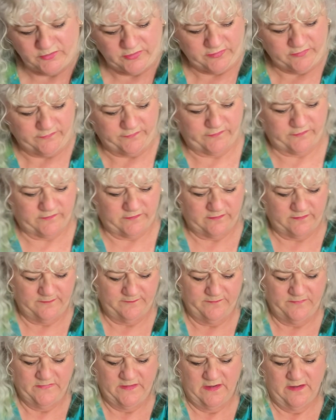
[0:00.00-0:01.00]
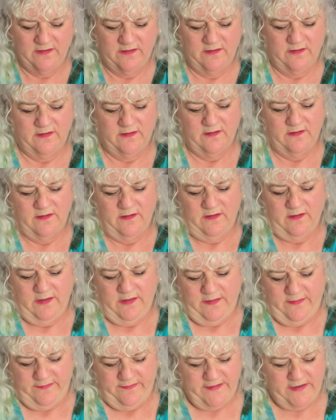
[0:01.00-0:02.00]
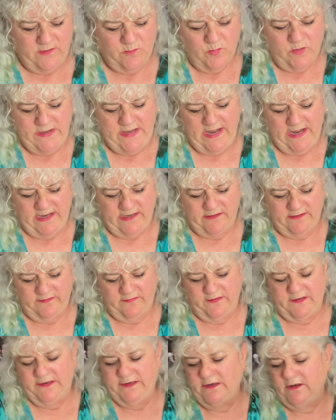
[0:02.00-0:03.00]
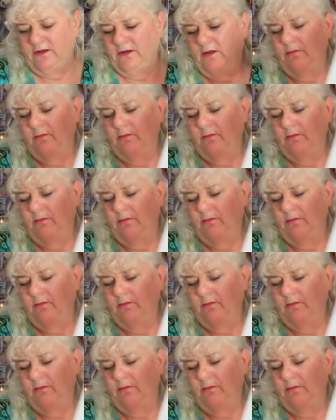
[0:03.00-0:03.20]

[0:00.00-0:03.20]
else. Then we had the little